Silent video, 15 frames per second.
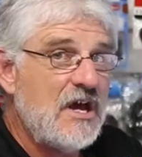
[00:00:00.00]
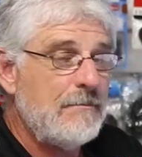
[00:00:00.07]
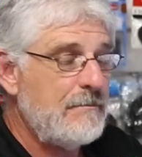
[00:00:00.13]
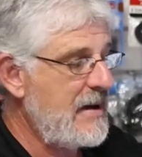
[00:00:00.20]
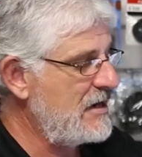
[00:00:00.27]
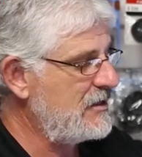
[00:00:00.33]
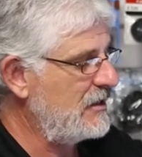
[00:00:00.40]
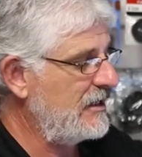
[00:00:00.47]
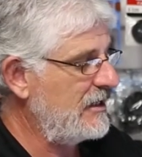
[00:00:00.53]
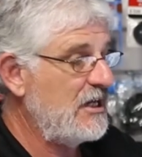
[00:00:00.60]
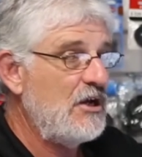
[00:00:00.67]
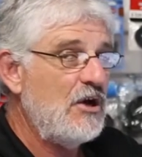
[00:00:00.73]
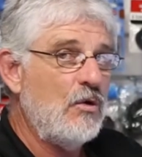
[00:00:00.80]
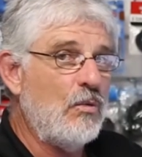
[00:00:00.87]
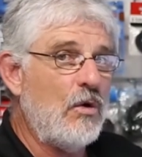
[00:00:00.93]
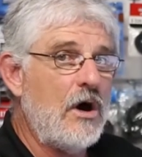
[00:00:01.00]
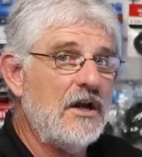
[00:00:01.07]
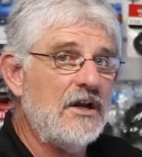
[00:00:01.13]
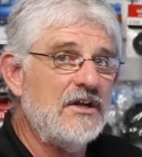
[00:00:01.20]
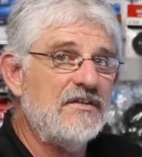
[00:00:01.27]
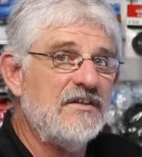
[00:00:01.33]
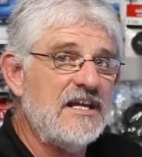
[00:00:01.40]
manually
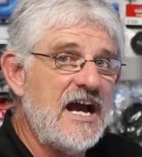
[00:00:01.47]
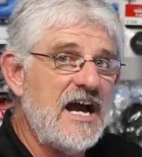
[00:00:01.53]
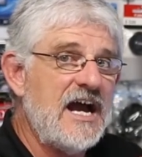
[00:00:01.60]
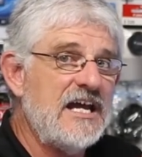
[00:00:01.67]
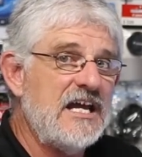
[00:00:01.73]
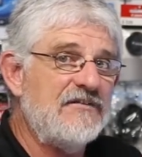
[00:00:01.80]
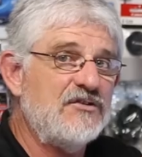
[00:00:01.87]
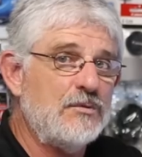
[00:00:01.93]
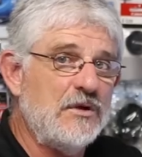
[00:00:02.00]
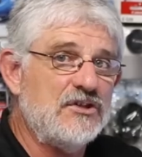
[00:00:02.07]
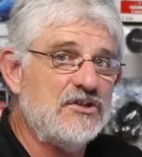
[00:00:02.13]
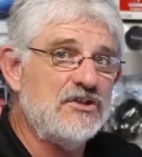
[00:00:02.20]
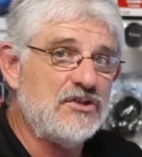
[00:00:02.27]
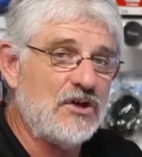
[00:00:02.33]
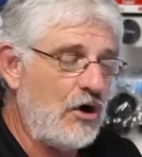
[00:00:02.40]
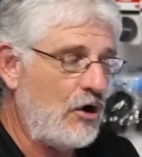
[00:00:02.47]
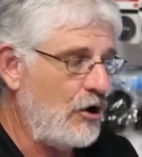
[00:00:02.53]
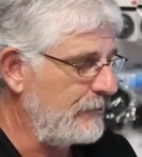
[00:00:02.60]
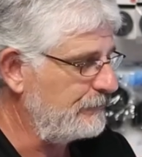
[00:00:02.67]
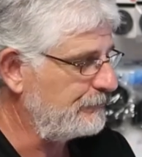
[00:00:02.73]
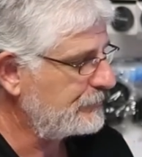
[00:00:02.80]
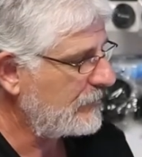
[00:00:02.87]
while the AF switch is
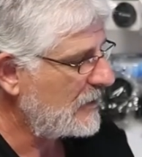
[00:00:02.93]
on.